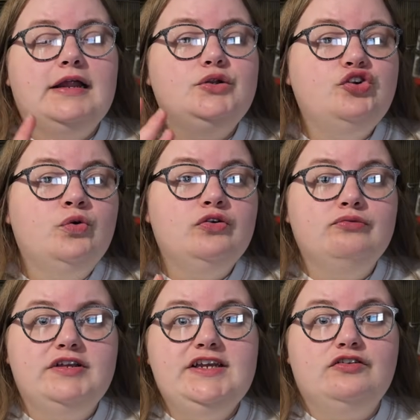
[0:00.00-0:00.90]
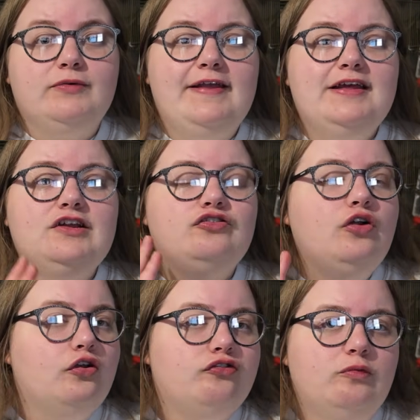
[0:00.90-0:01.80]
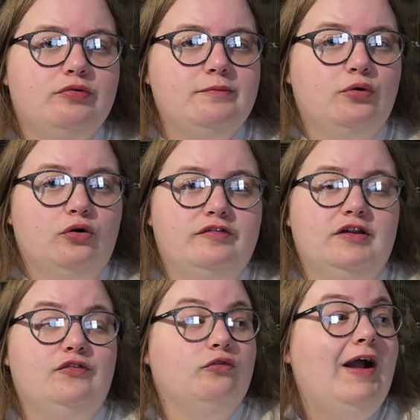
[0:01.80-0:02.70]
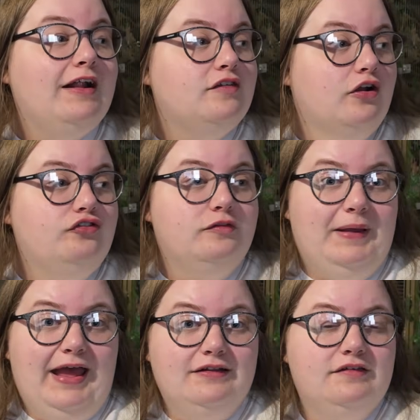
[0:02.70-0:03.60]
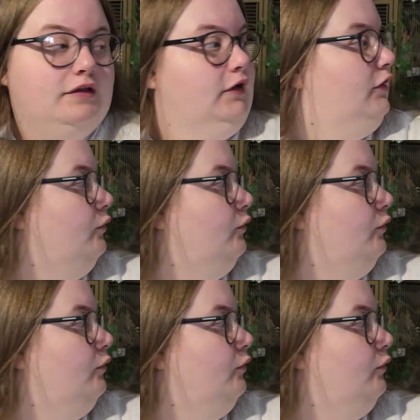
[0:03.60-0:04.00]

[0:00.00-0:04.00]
And I do want to reiterate that it's not super important if your rats are just pets.